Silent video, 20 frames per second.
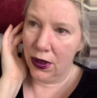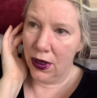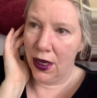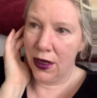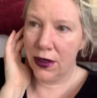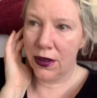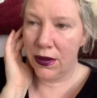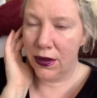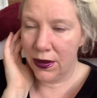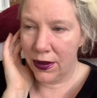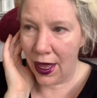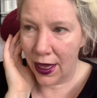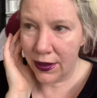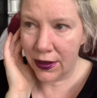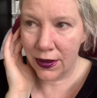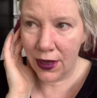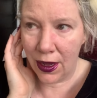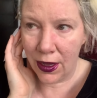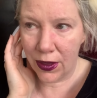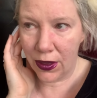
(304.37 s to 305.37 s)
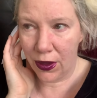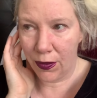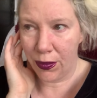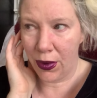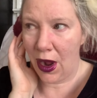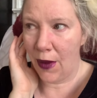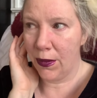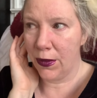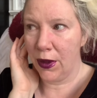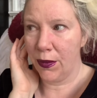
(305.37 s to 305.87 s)
That's that's not your
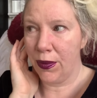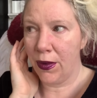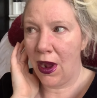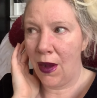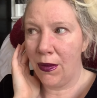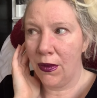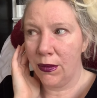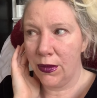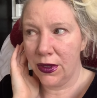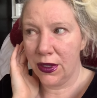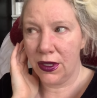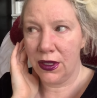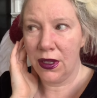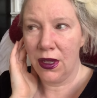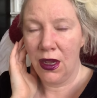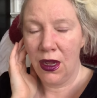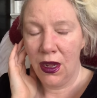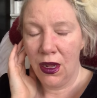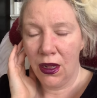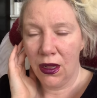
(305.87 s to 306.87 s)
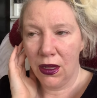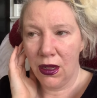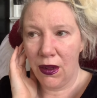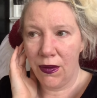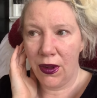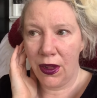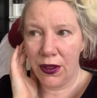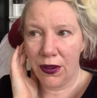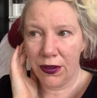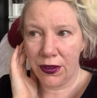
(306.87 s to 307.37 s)
problem. Your problem is a lot of
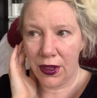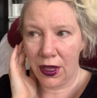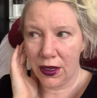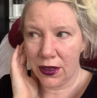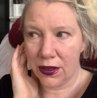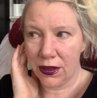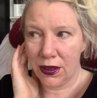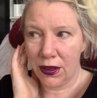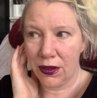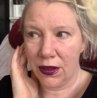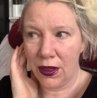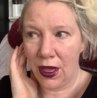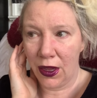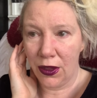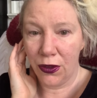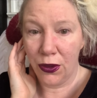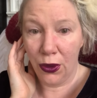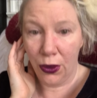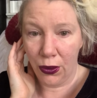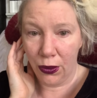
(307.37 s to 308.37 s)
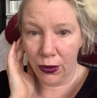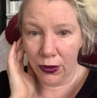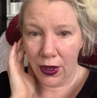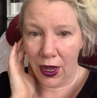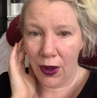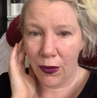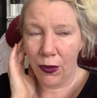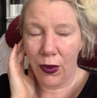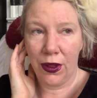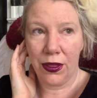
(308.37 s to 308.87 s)
other things that they do,
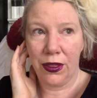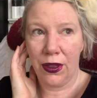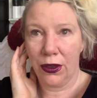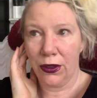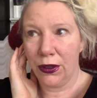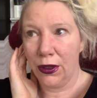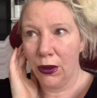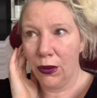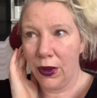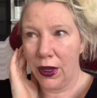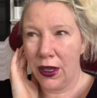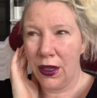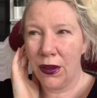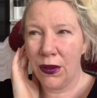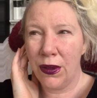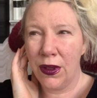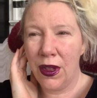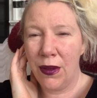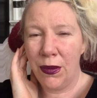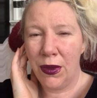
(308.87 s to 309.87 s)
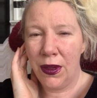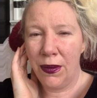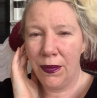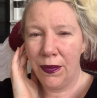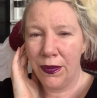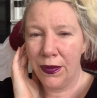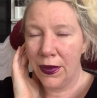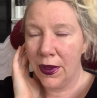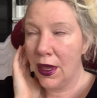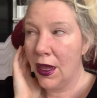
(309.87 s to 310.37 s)
not what they're doing. You know what I mean?
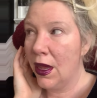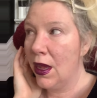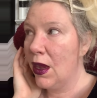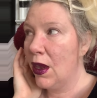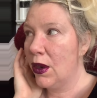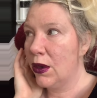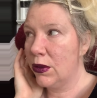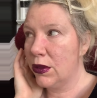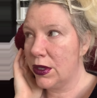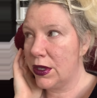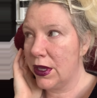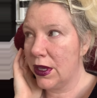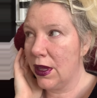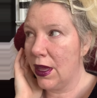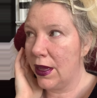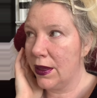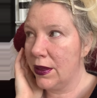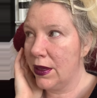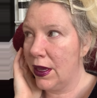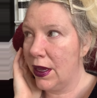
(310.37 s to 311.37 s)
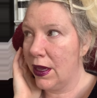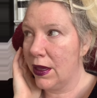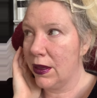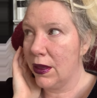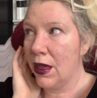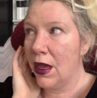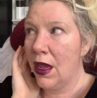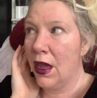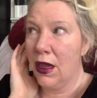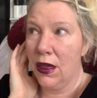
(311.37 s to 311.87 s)
Who's she letting
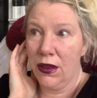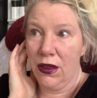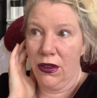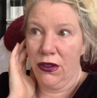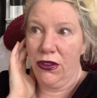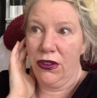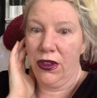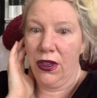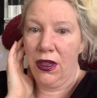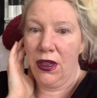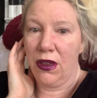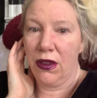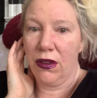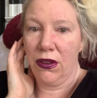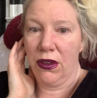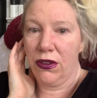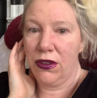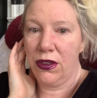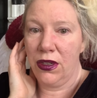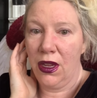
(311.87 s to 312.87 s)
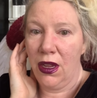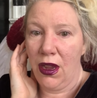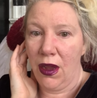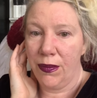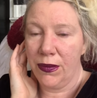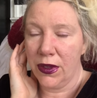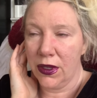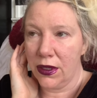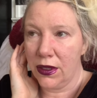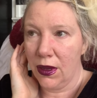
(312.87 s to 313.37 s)
in? Is she is she
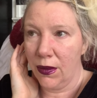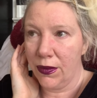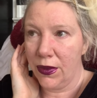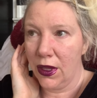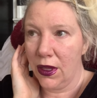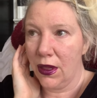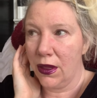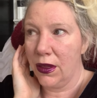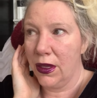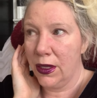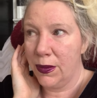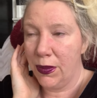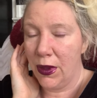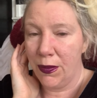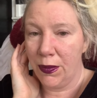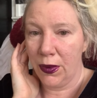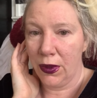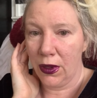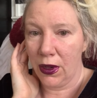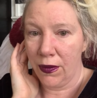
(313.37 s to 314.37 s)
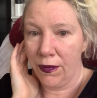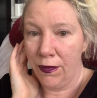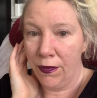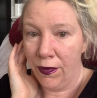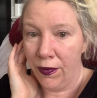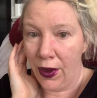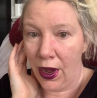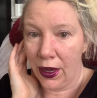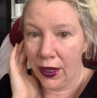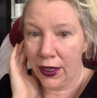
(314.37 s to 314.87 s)
up to something? like, these people are
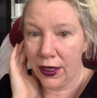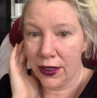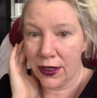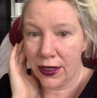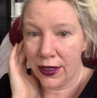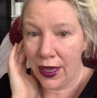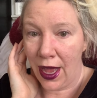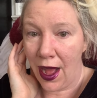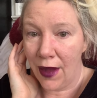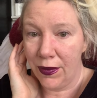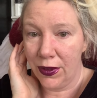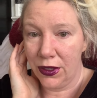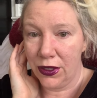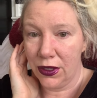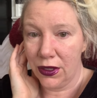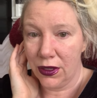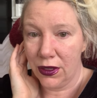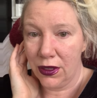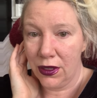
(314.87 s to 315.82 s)
fucking savages.